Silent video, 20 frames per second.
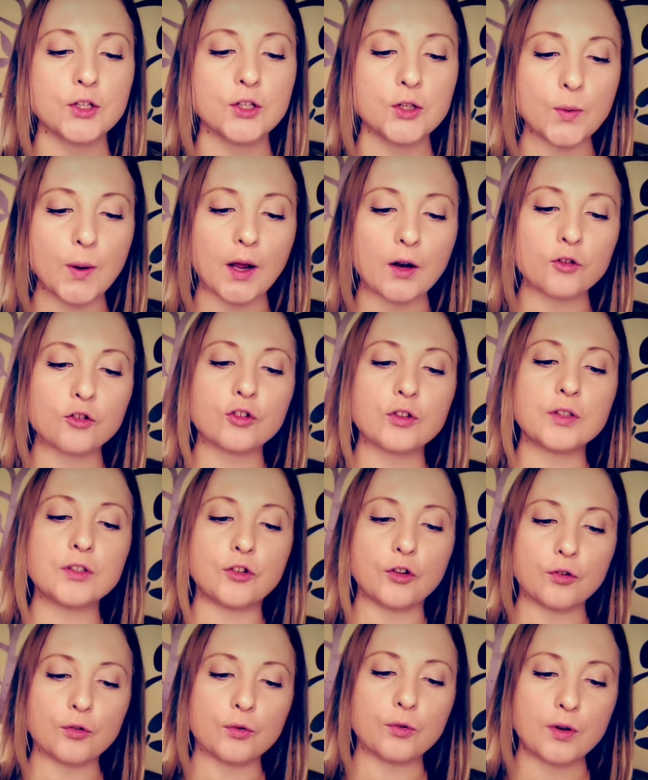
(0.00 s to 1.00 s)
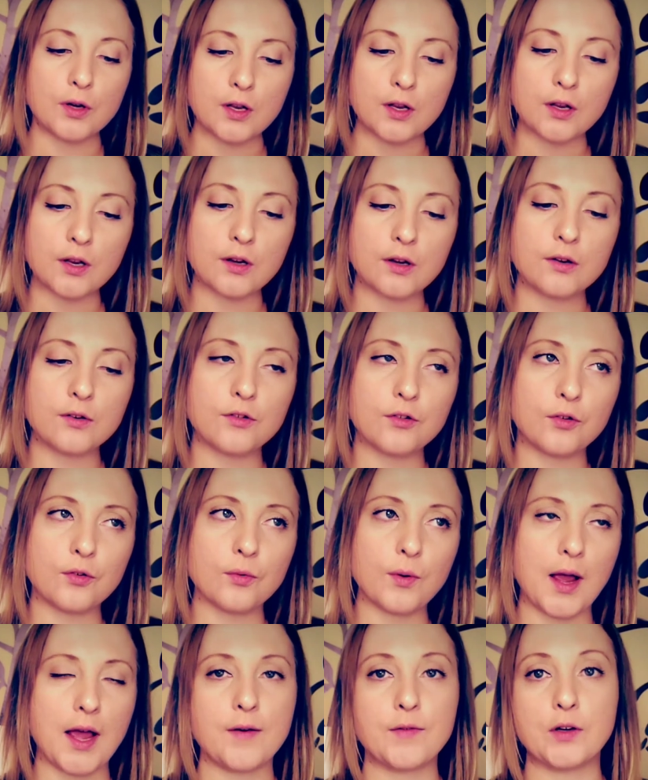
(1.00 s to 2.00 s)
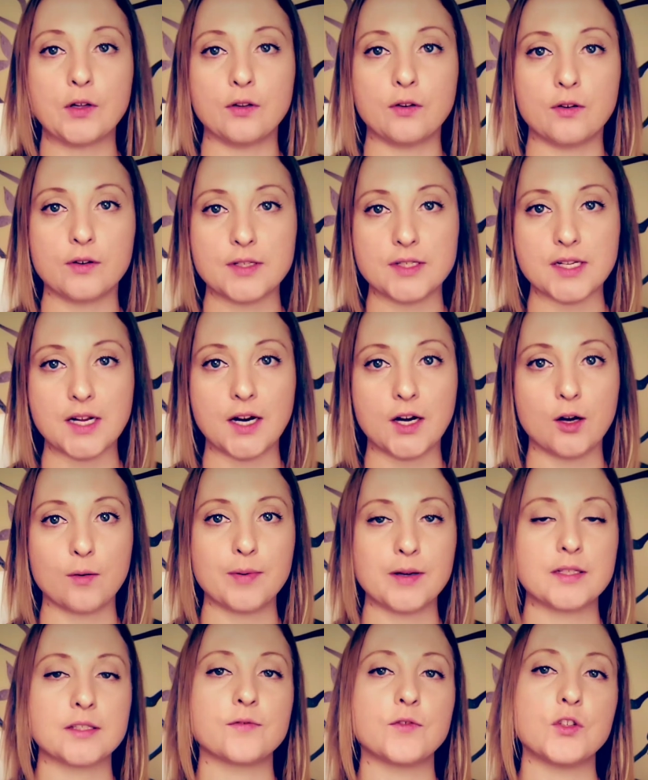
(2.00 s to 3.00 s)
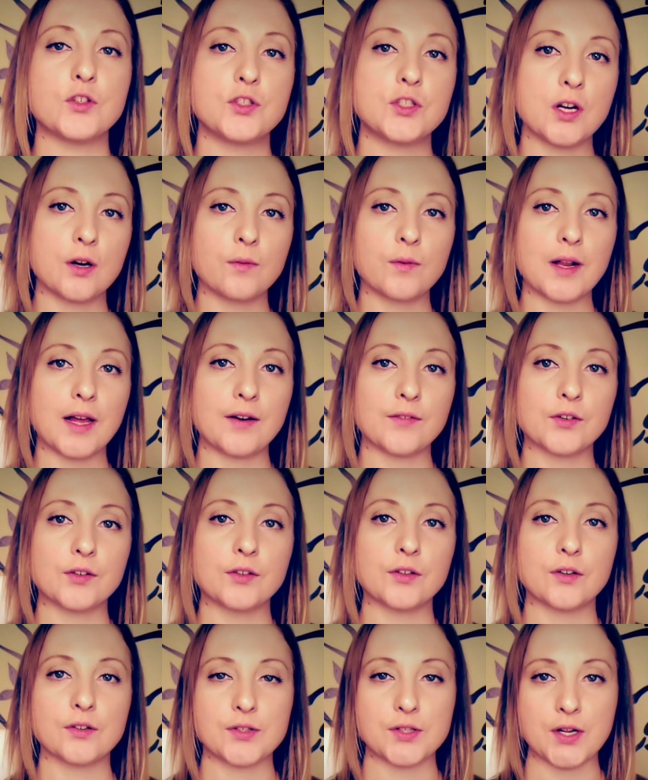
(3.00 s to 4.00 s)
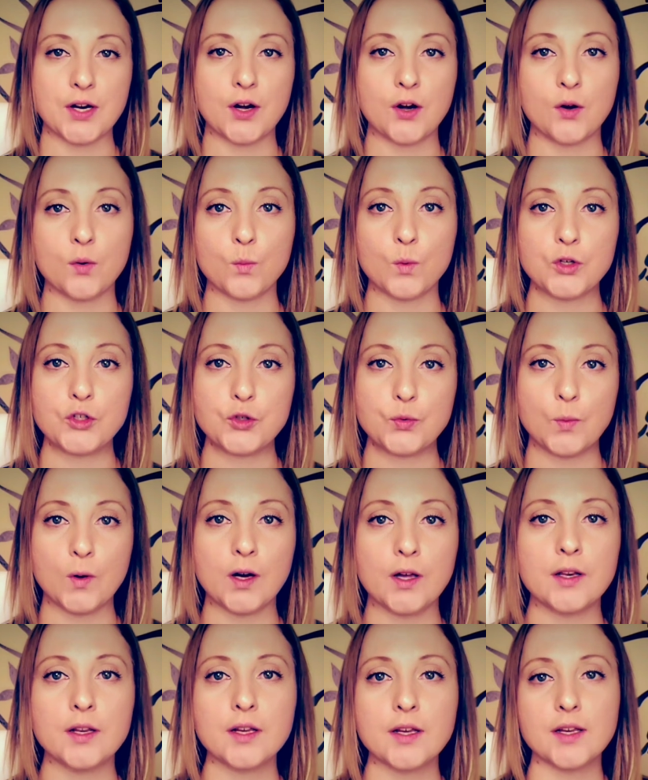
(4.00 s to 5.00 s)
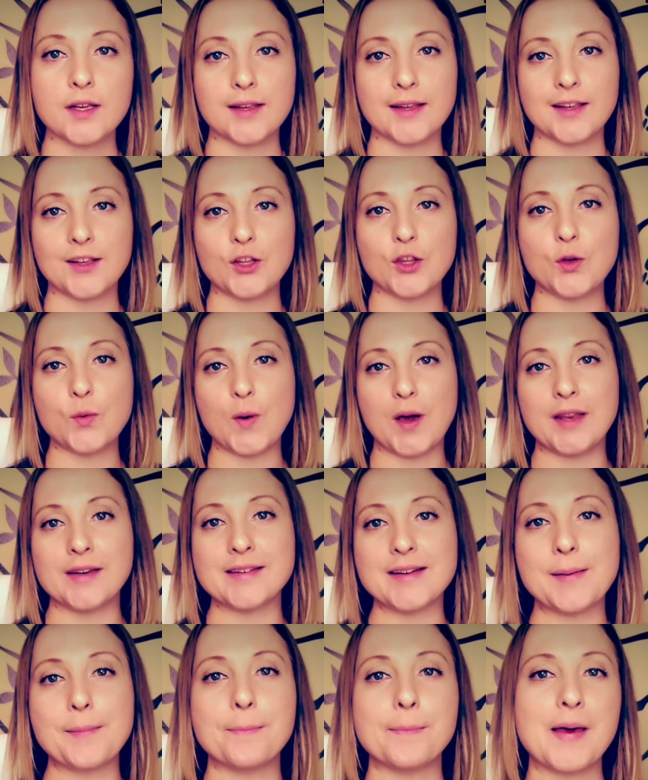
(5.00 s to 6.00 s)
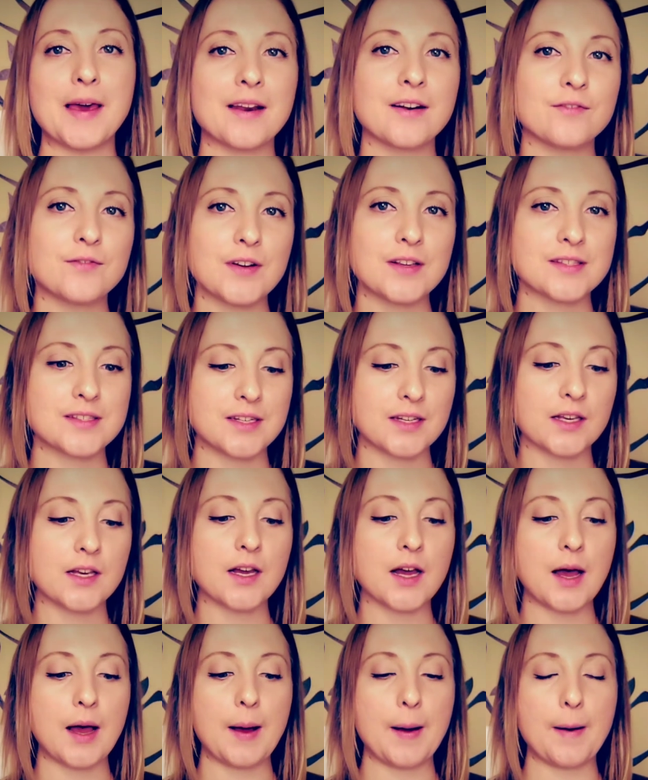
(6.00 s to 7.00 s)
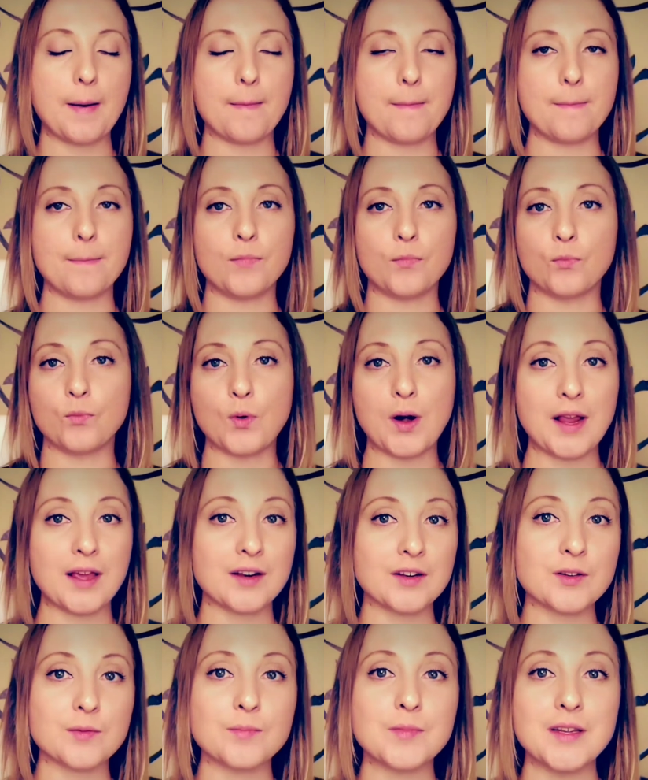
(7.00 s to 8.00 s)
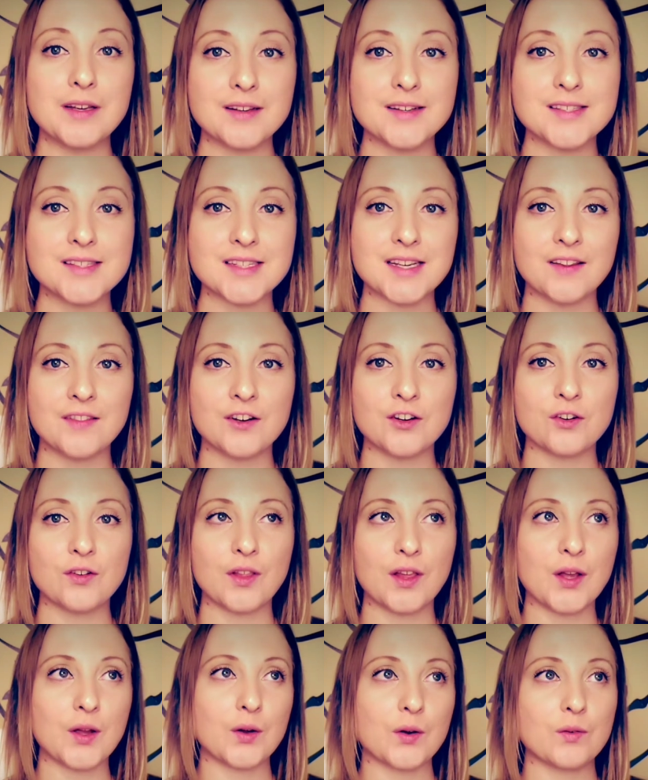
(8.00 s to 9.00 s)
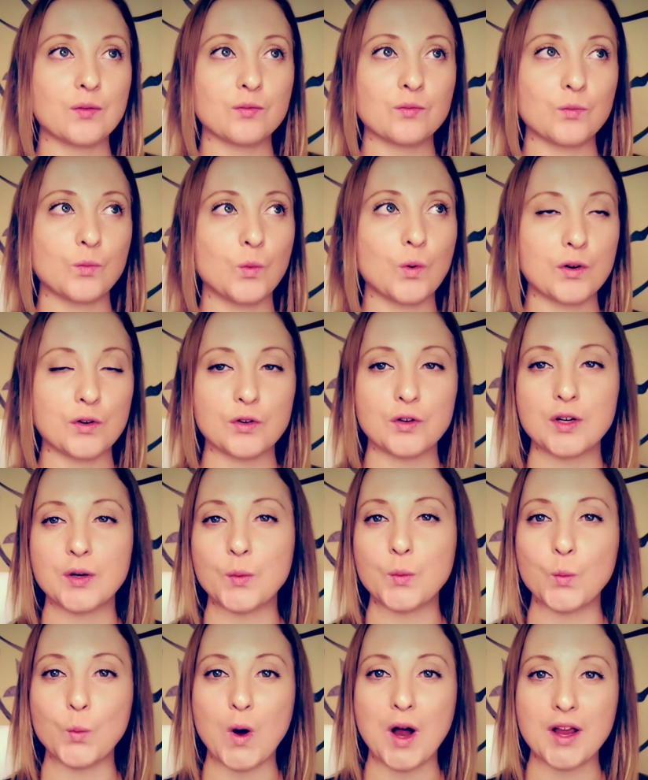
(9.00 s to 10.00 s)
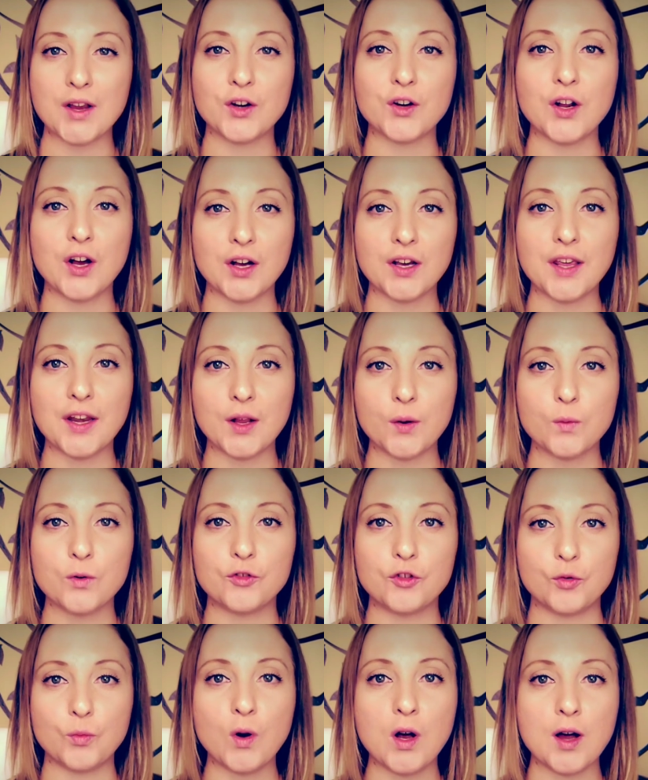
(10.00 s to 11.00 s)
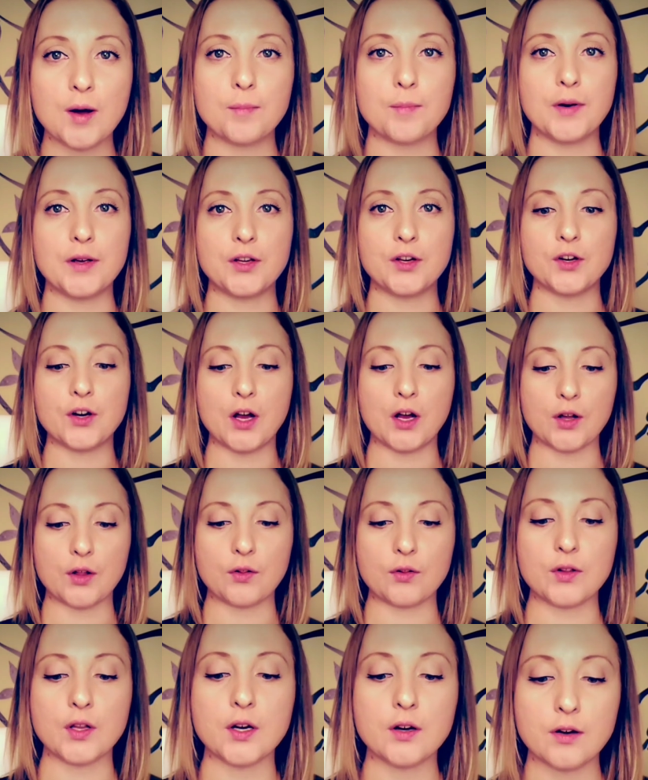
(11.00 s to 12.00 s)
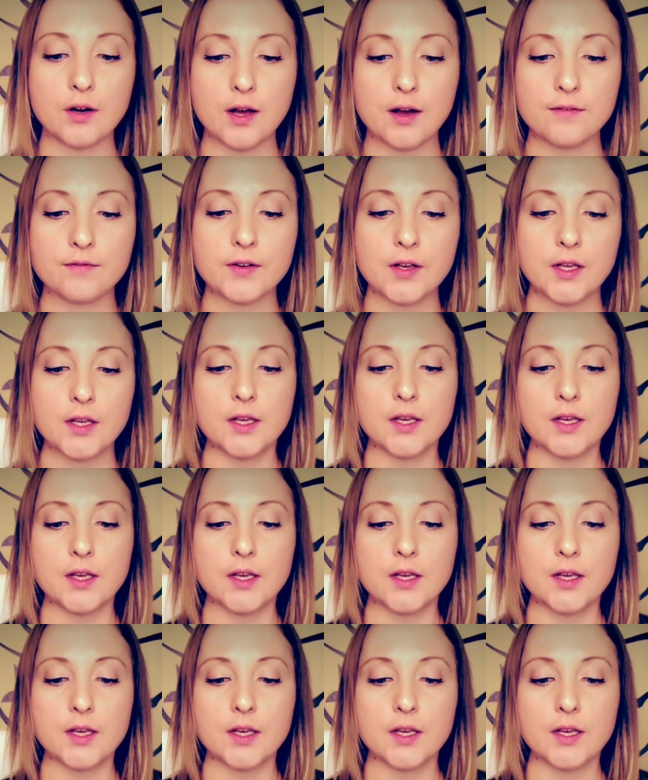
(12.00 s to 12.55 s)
You actually do need to have a clear desire, because if you don't have a clear desire on what you want, you end up manifesting randomness, and then you're like wondering why you're not getting what you want, but you're not clear enough.